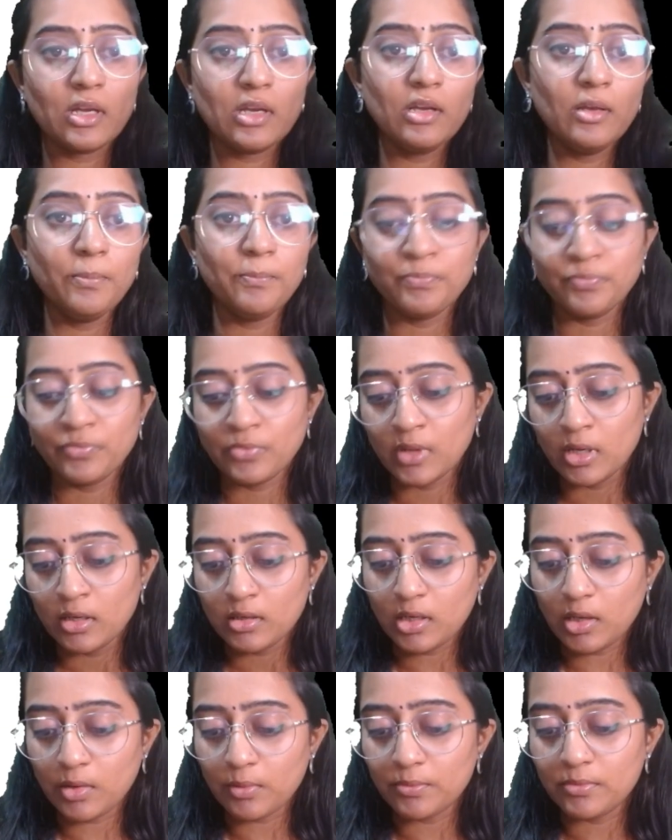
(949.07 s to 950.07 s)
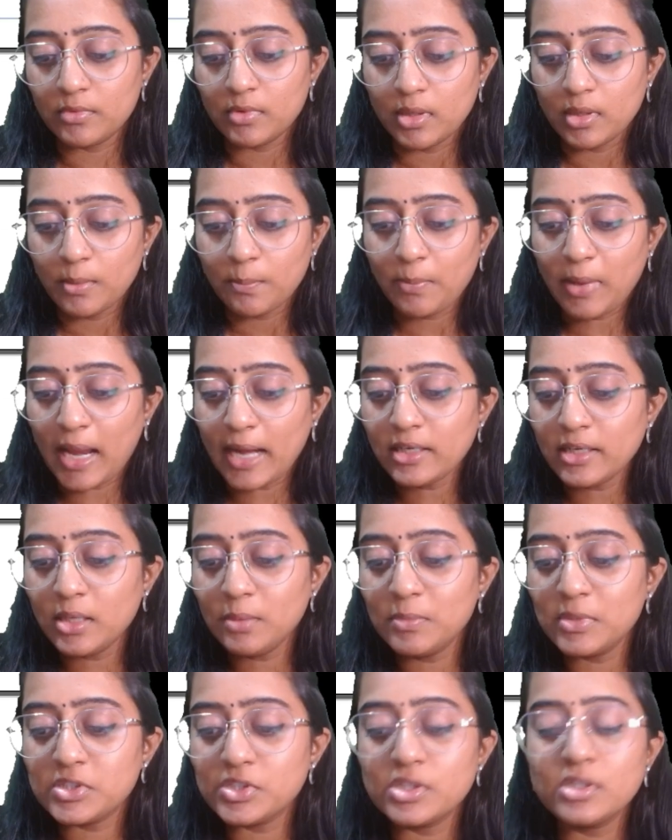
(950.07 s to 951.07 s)
Clear? Now, plant
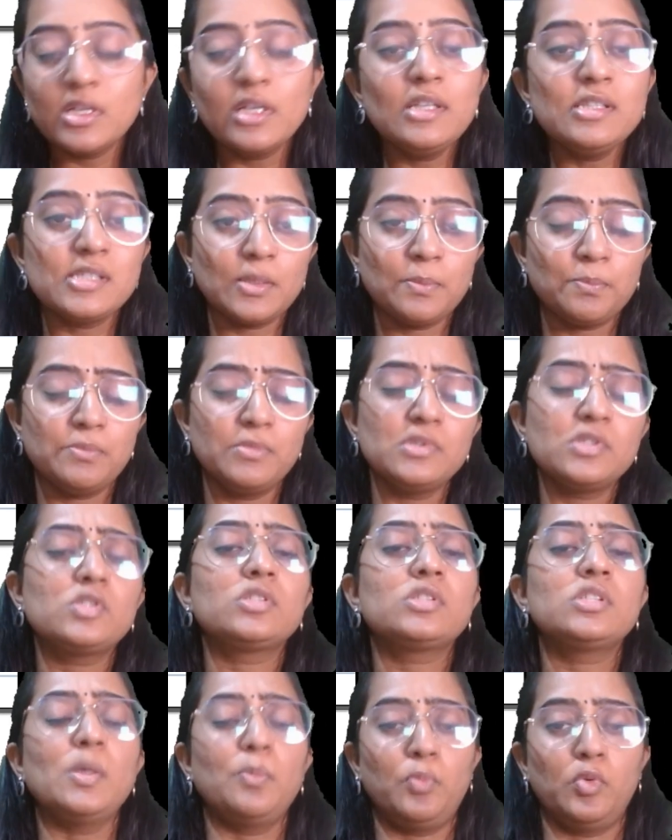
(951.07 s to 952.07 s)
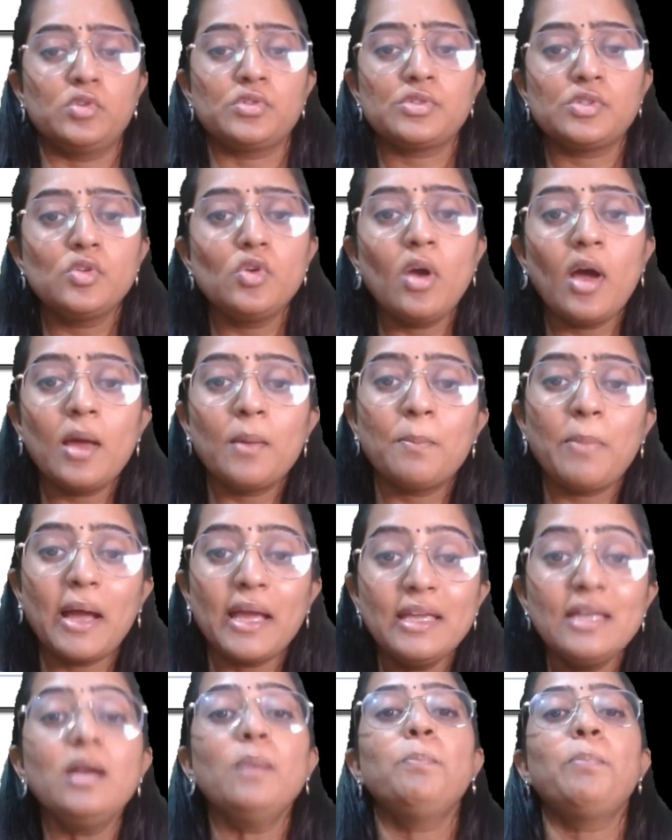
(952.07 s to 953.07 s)
and machinery, suppose you are
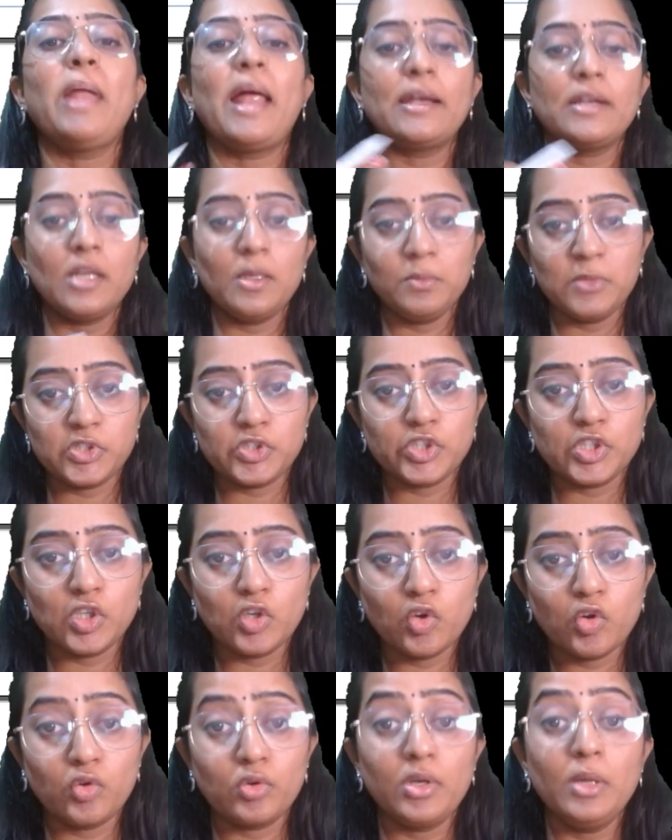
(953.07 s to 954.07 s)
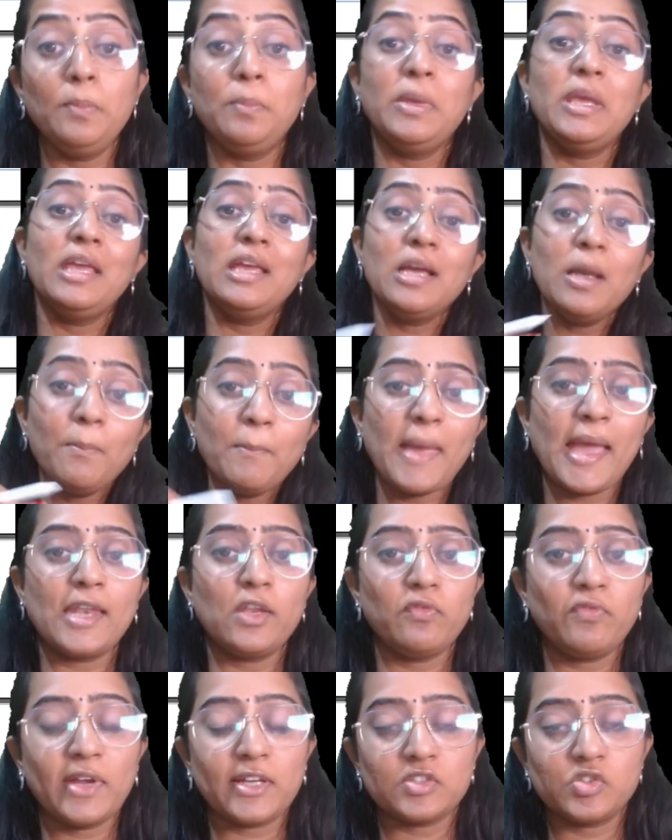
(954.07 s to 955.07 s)
buying a plant and machinery only, being a
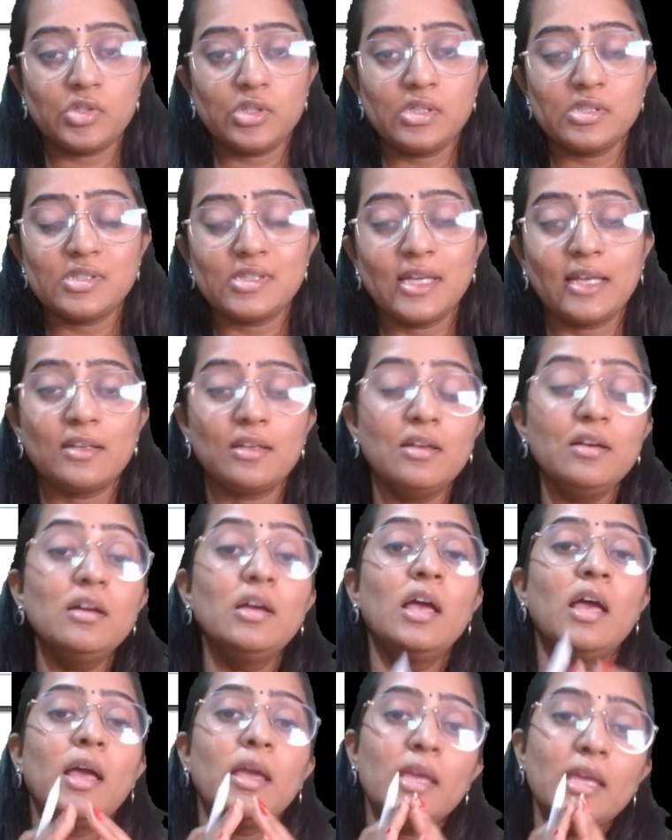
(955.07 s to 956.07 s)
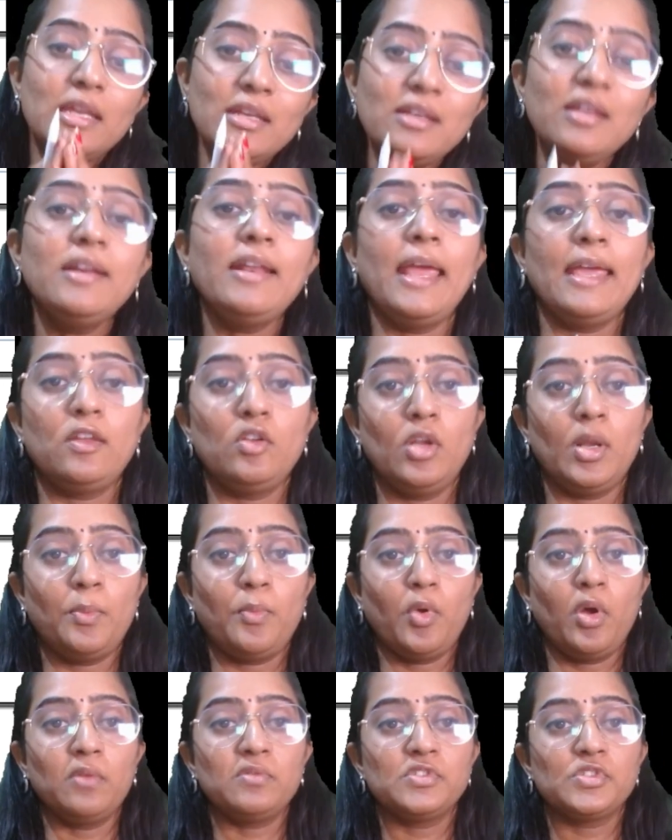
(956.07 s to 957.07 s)
manufacturing sector in a regular
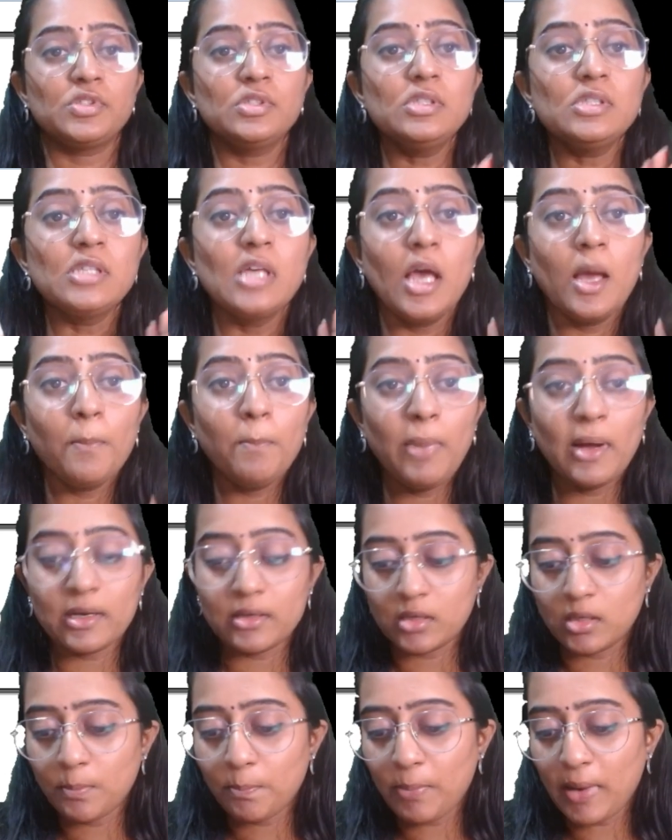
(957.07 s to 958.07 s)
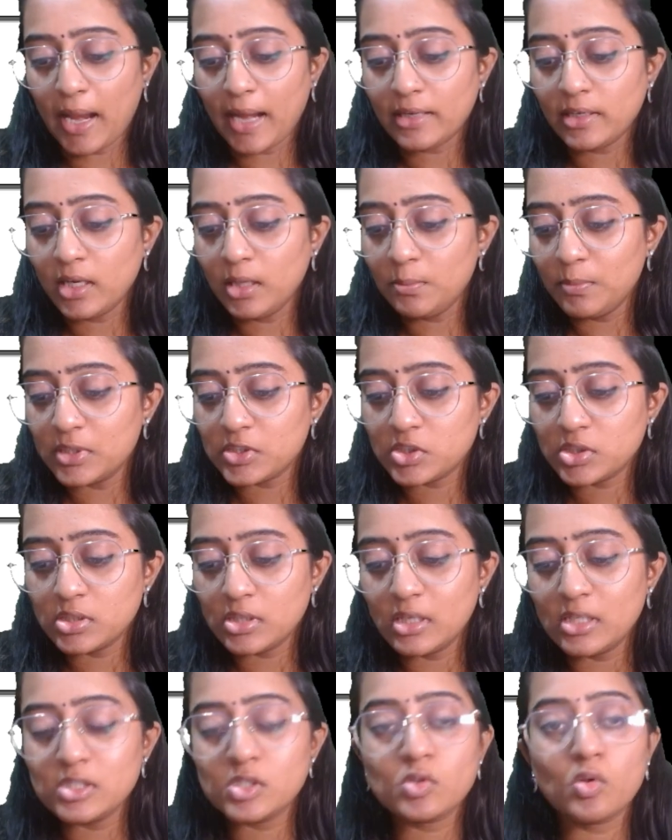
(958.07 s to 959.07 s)
provisions, but plant and
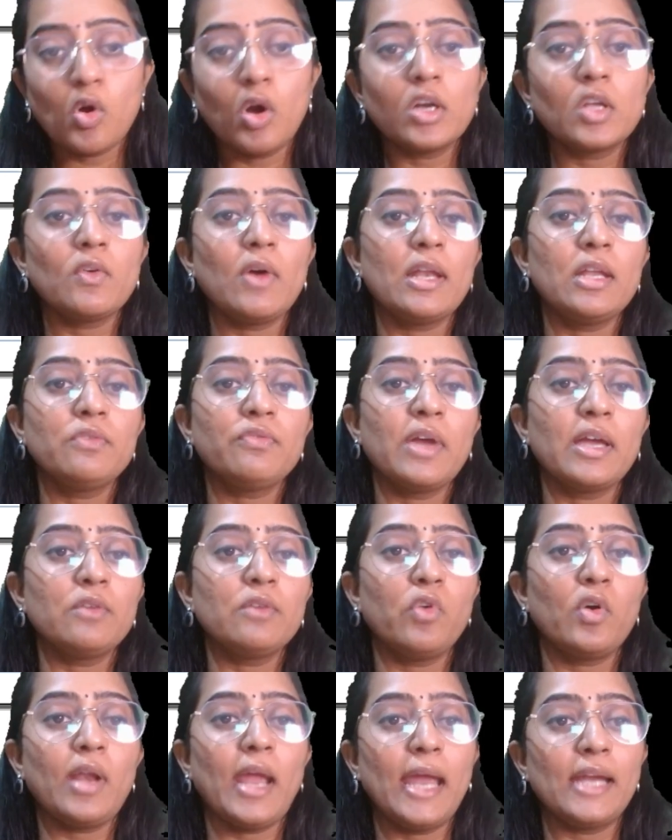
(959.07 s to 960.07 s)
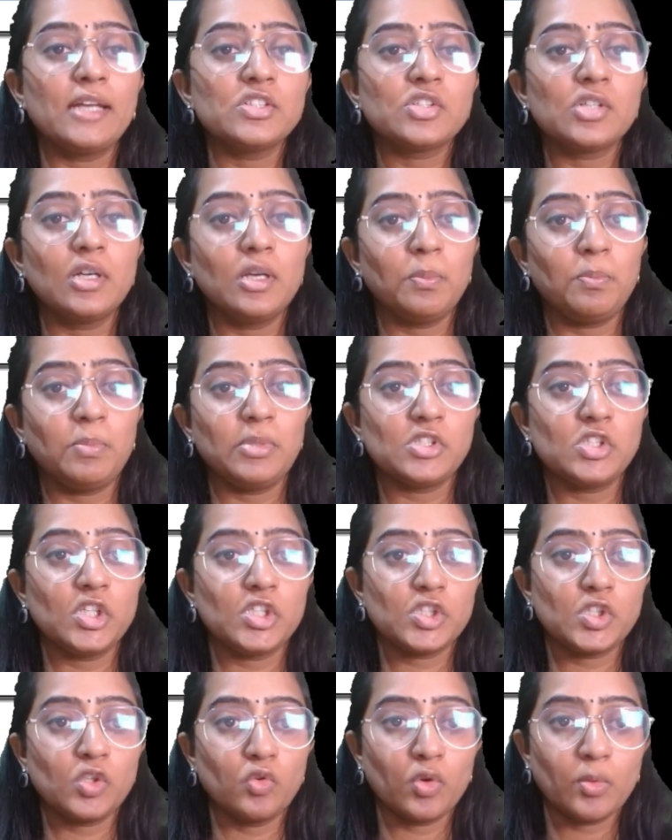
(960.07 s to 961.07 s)
machinery is not qualifying for additional
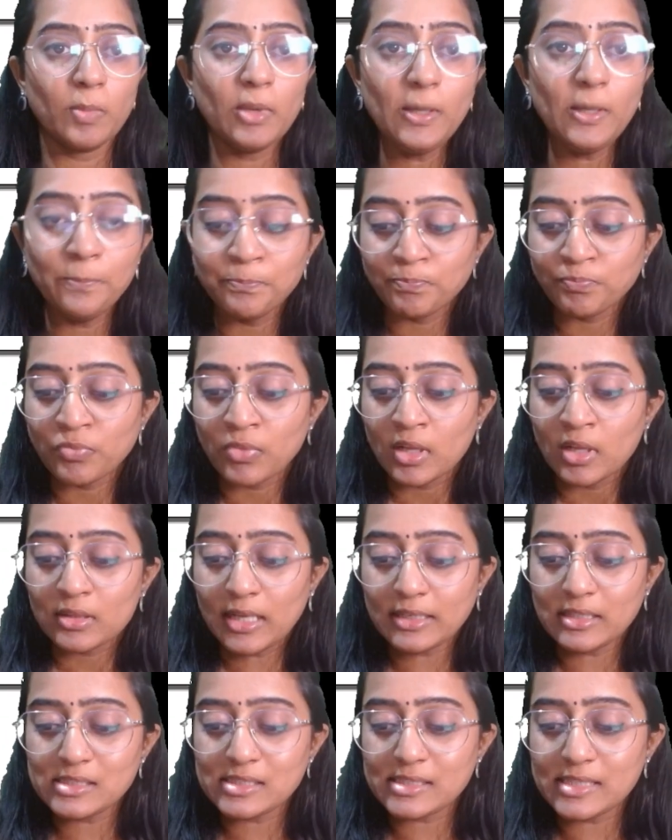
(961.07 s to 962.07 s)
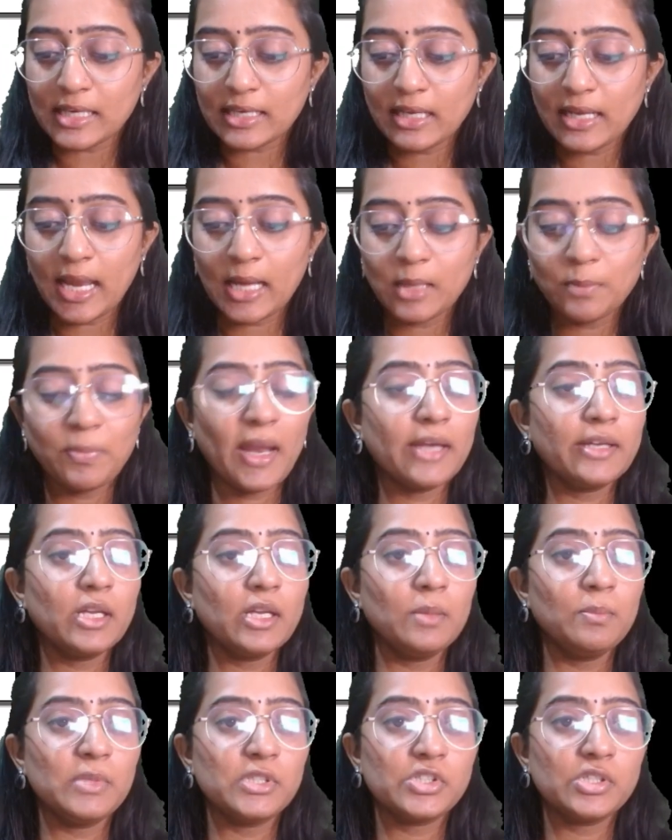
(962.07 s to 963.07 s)
depreciation would be. That is second hand plant and